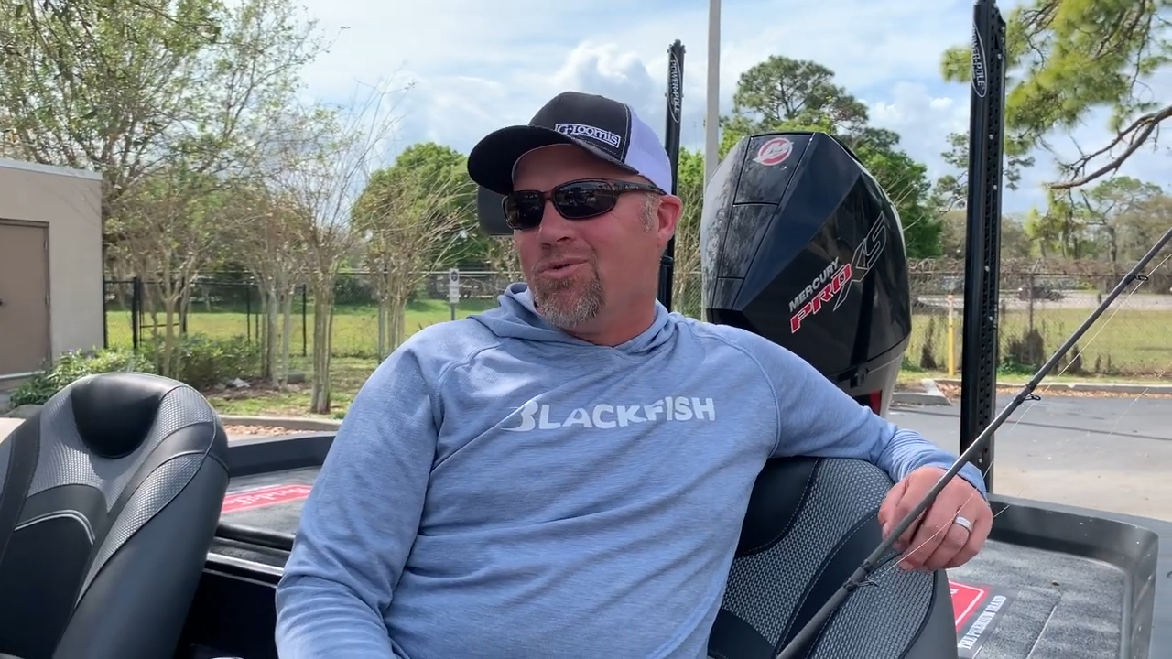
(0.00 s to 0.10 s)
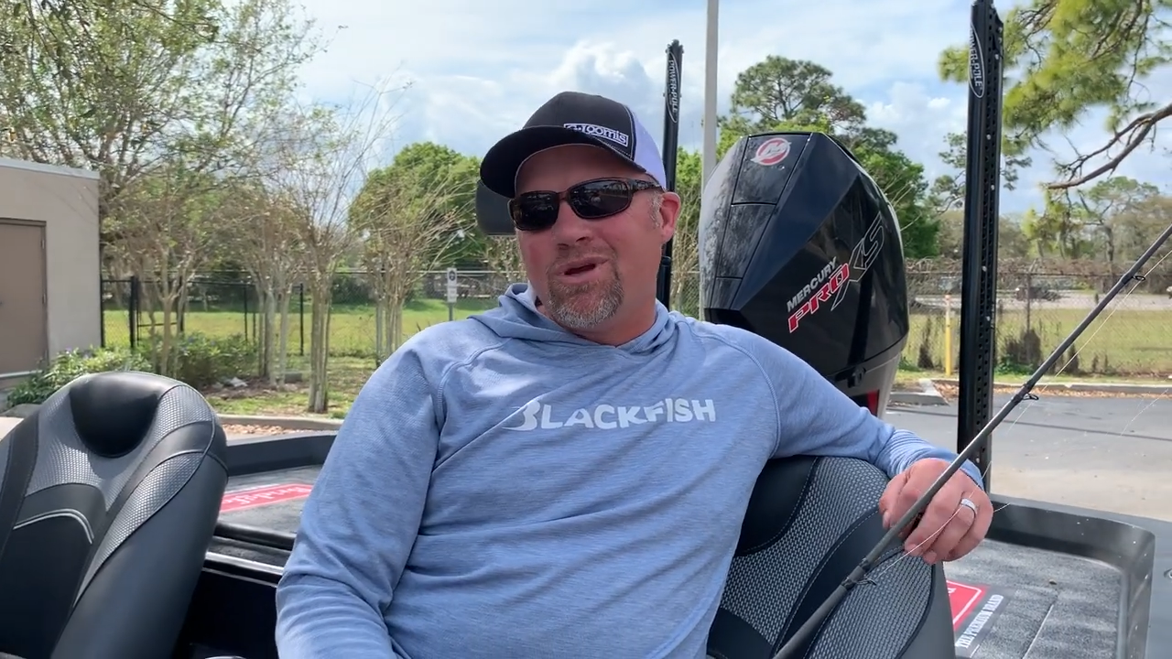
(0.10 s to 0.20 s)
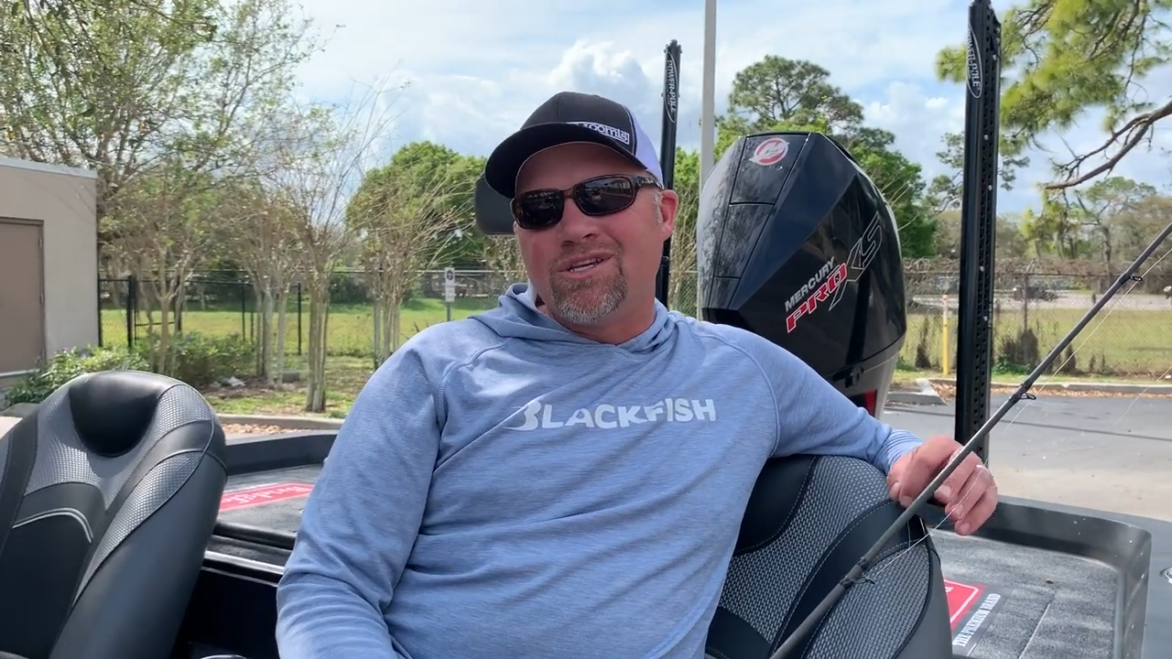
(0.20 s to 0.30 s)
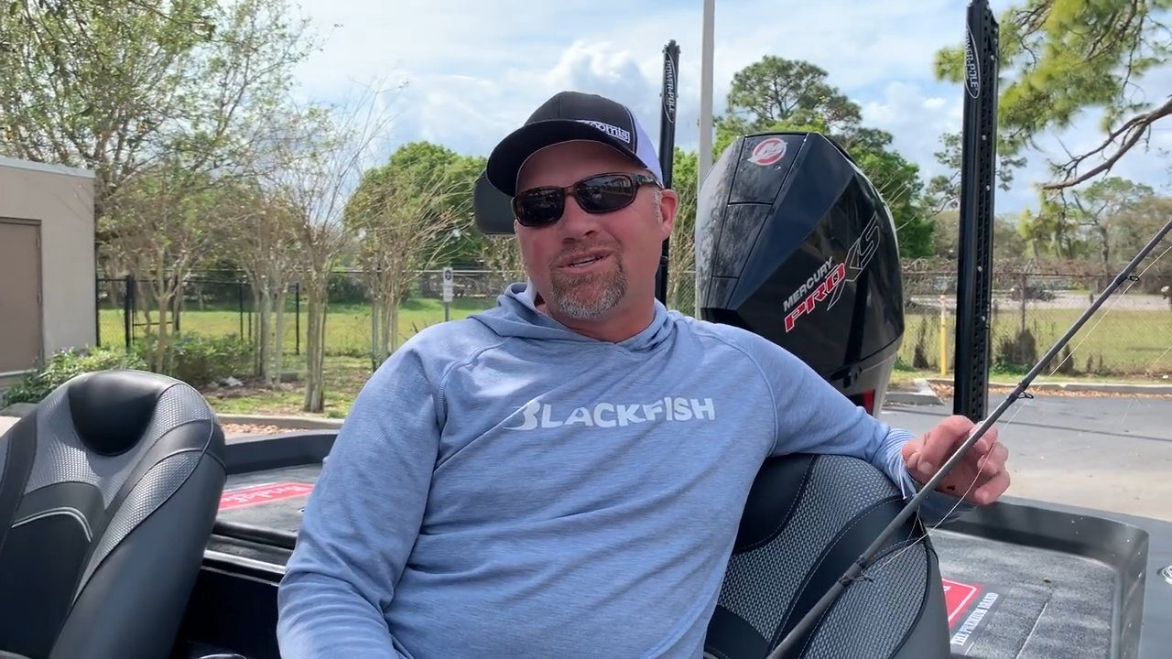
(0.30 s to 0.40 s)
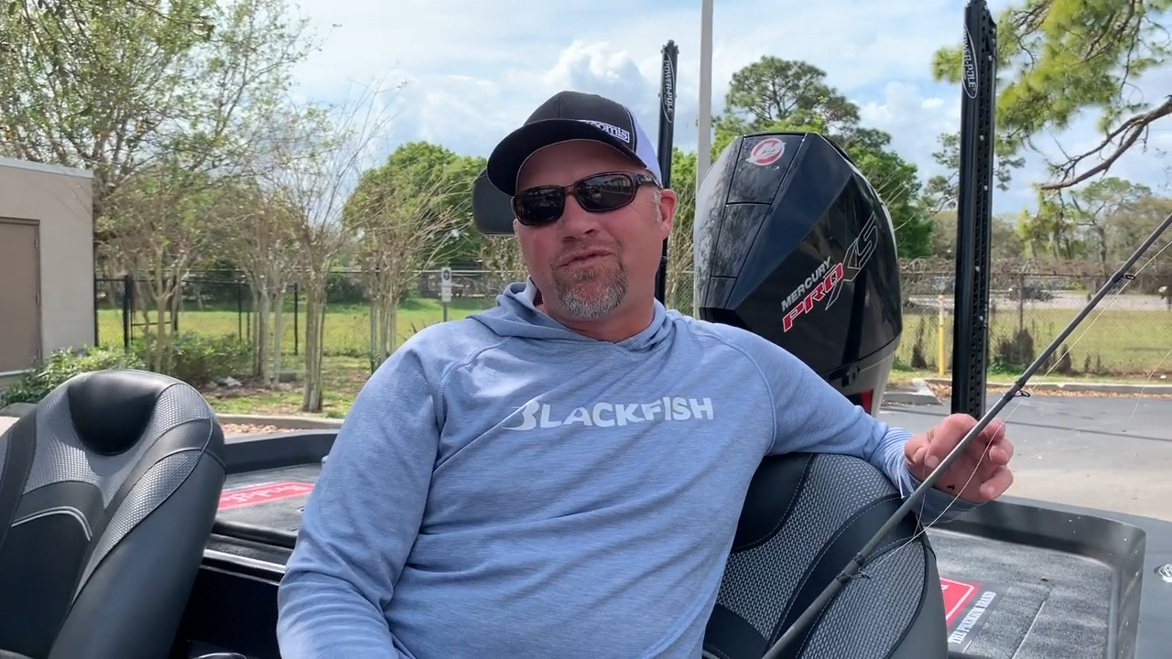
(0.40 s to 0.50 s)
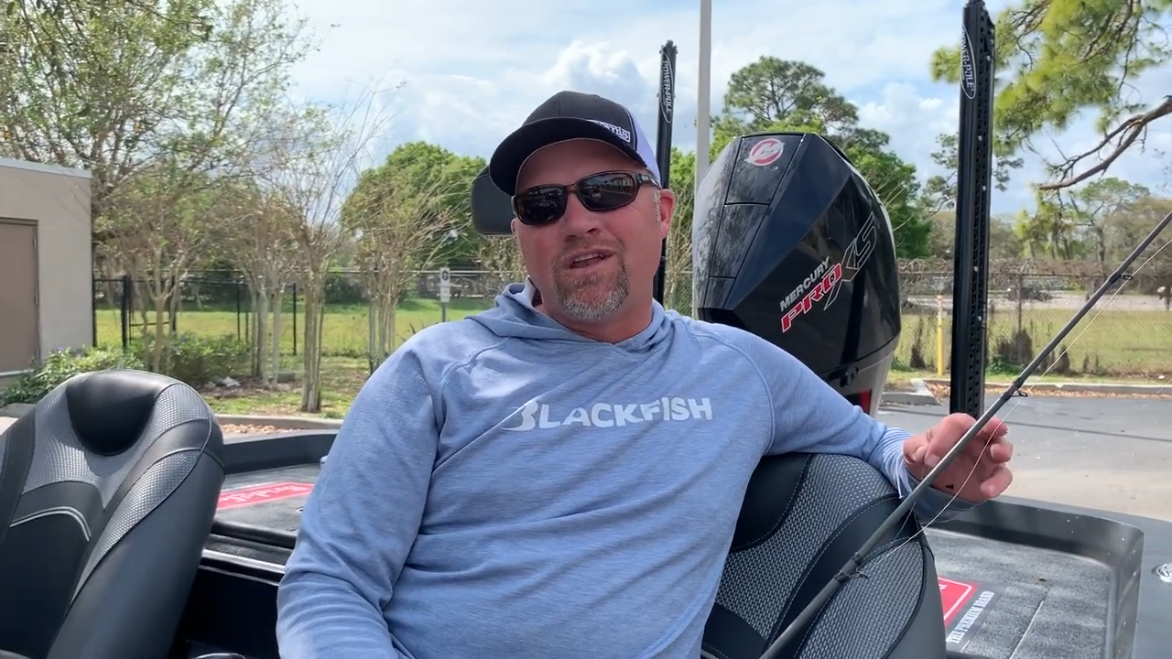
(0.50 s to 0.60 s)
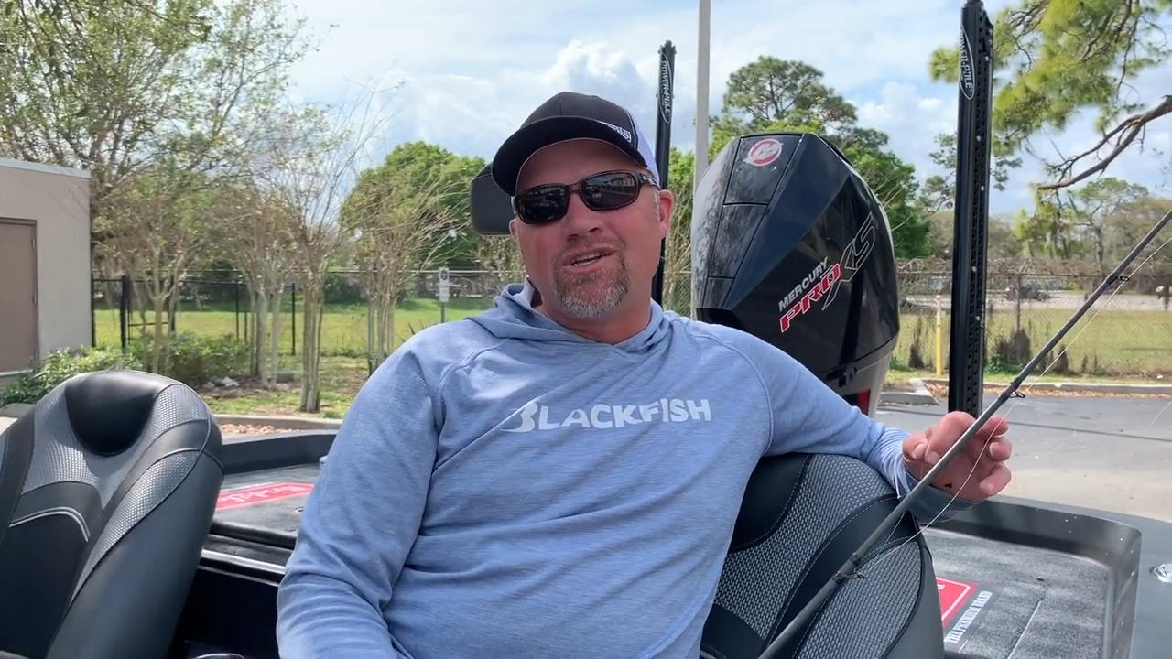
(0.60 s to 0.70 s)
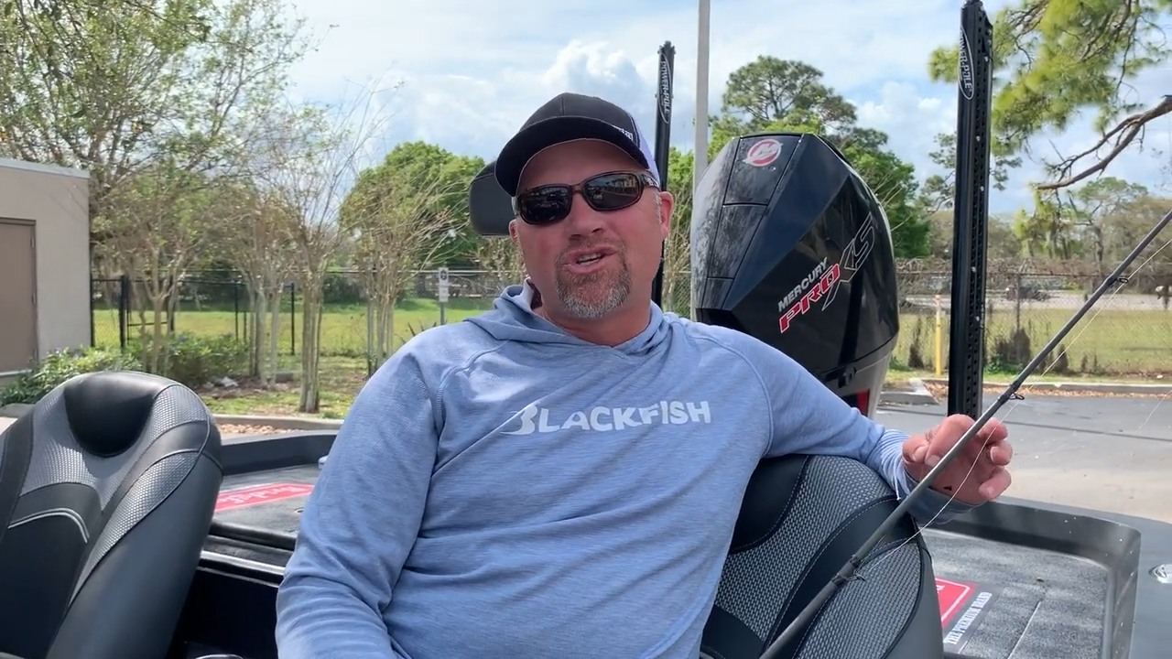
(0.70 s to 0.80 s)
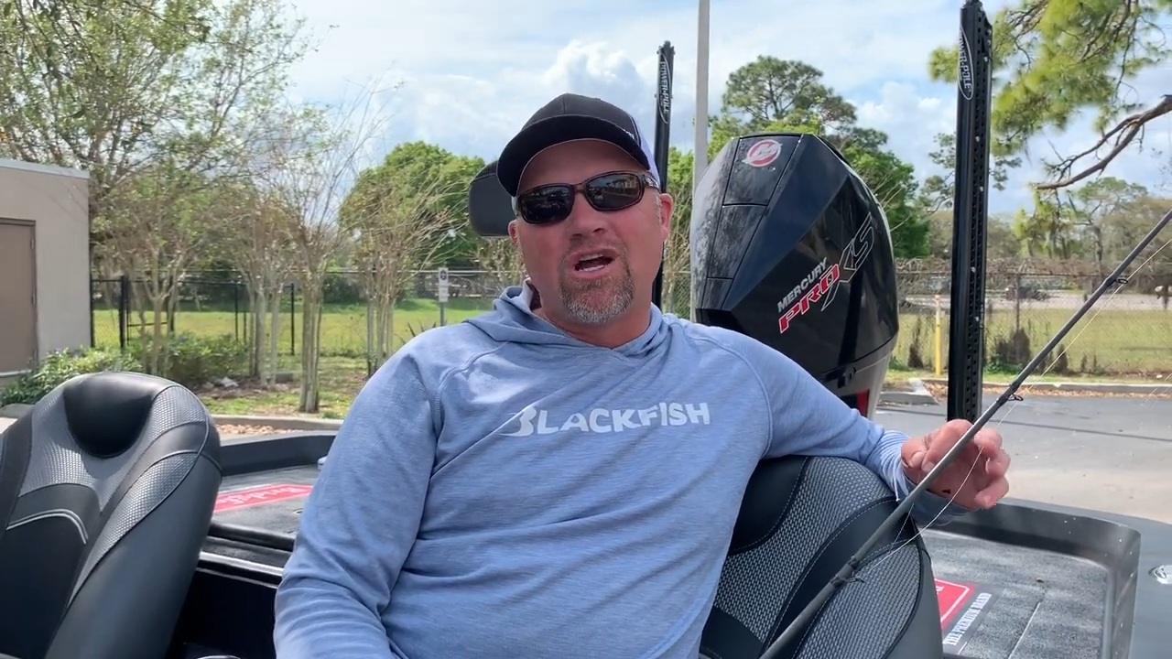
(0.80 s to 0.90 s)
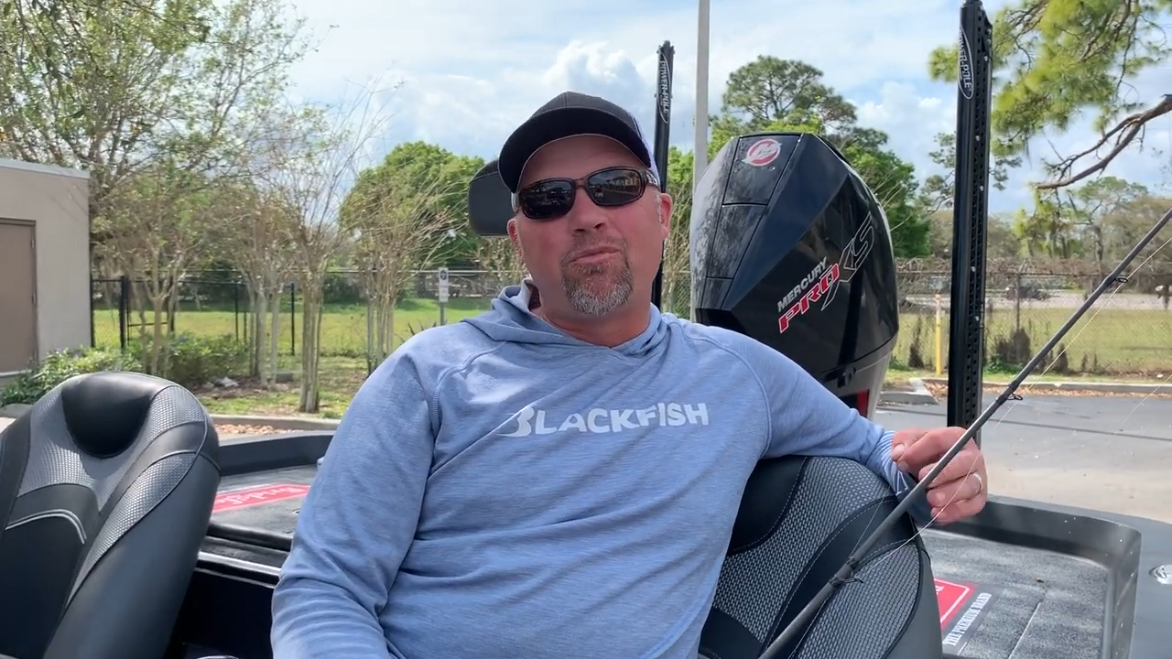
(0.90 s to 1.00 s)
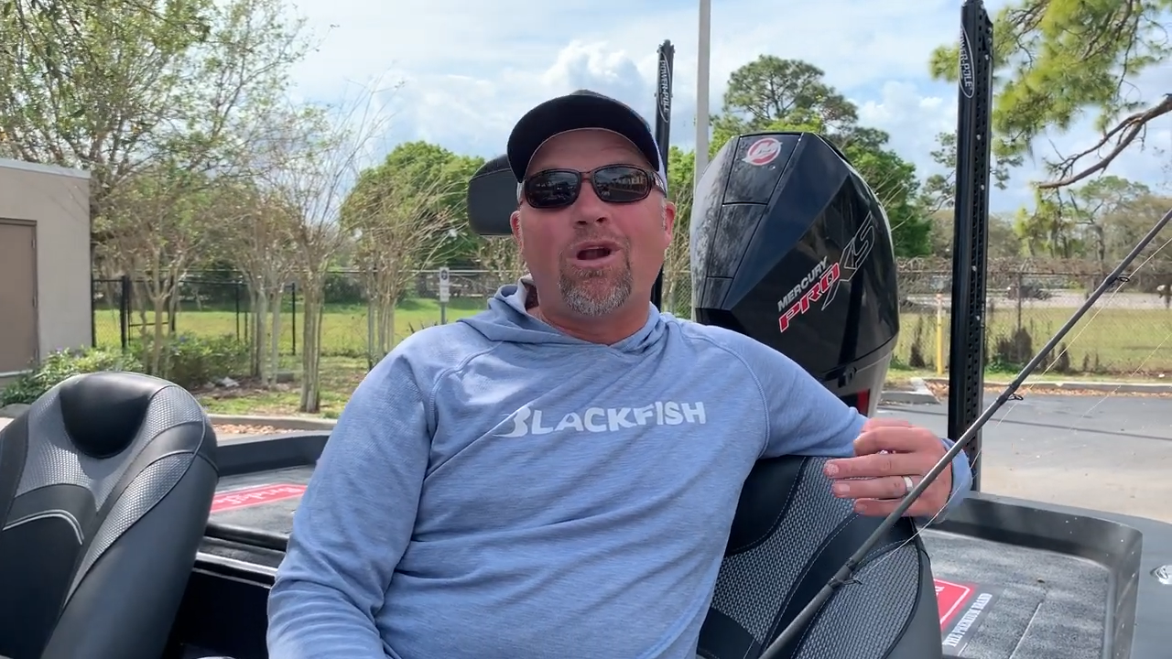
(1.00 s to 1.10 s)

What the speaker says: I just finished up